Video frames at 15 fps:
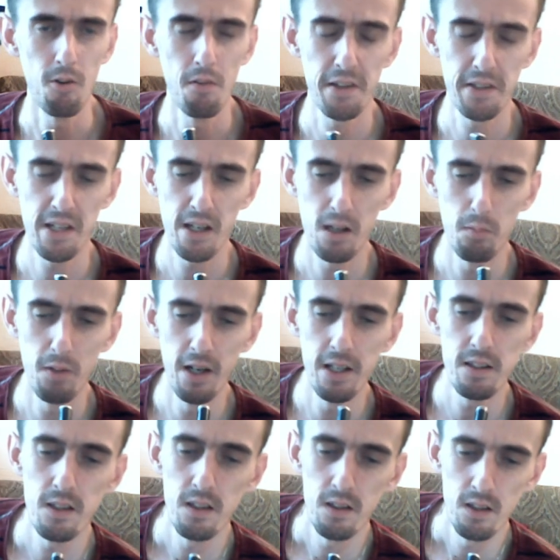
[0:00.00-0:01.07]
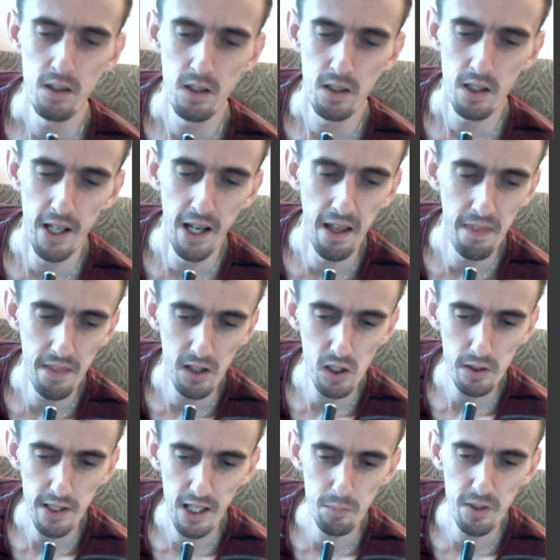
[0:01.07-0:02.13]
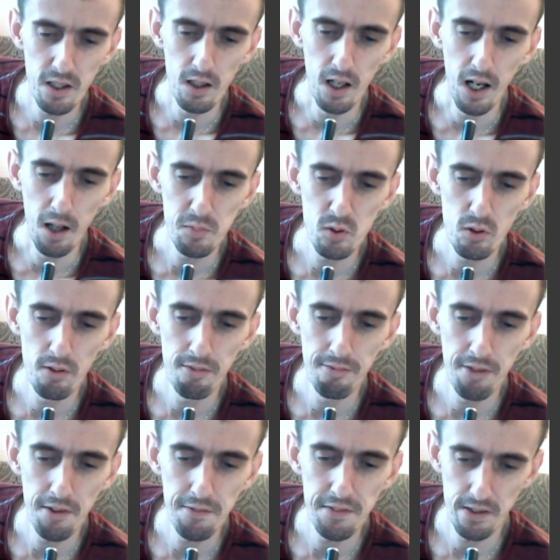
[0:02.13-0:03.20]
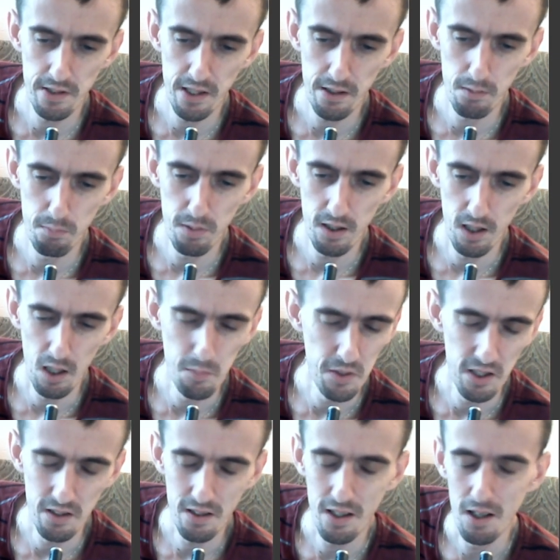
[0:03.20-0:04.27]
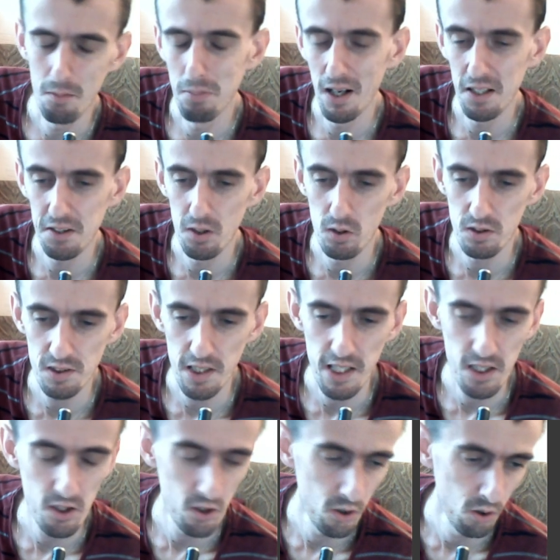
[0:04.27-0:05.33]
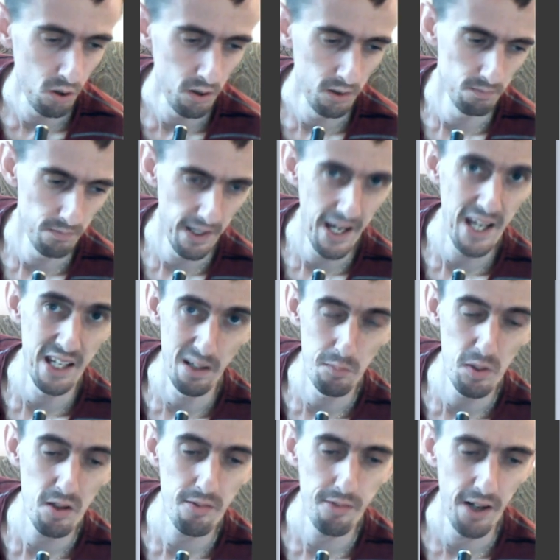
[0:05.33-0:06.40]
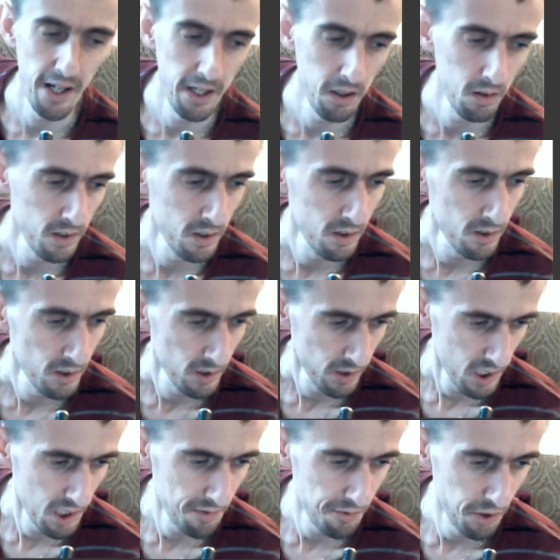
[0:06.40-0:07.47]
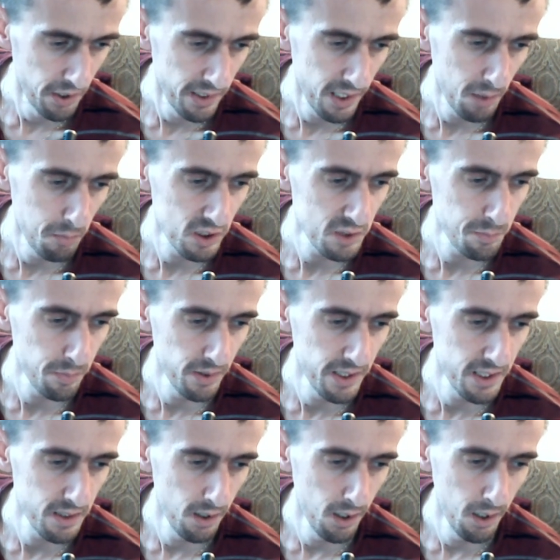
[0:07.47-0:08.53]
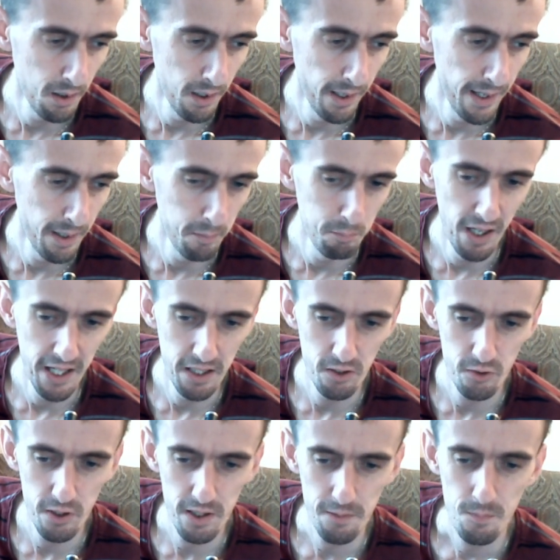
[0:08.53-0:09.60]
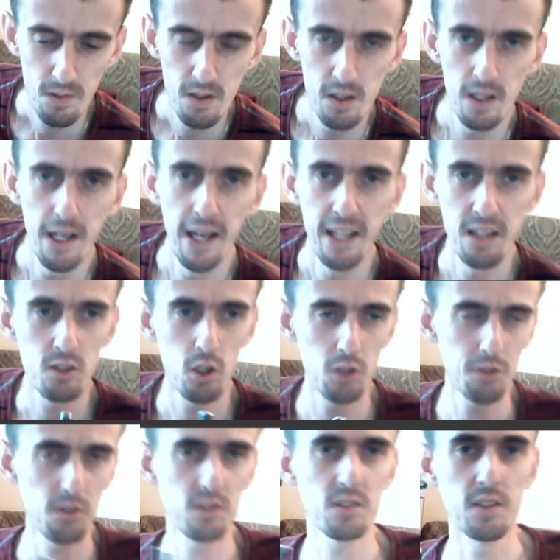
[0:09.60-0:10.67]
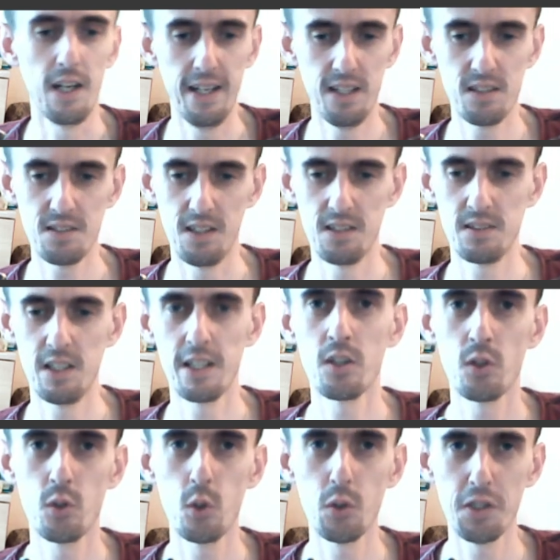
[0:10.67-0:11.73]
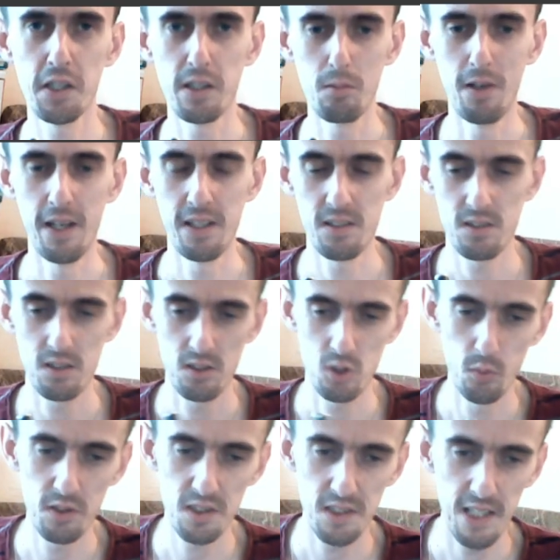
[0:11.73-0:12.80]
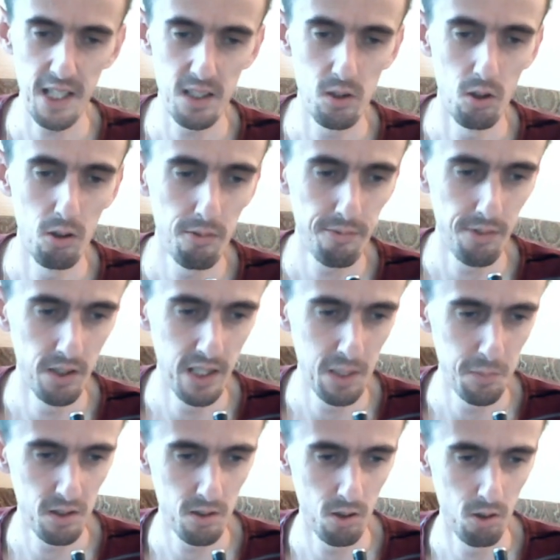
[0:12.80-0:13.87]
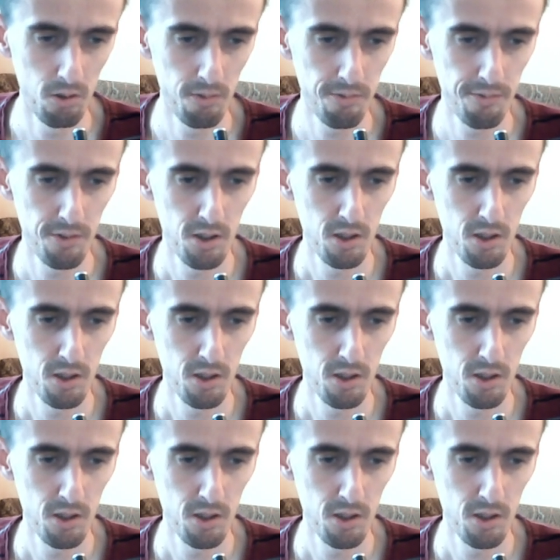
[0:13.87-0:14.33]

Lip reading: of the gigabyte. And there can be up to 50 gigabyte, bundles in your AAB file if you enable split a binary. And total size is like 2 gigabytes. So instead of a limit of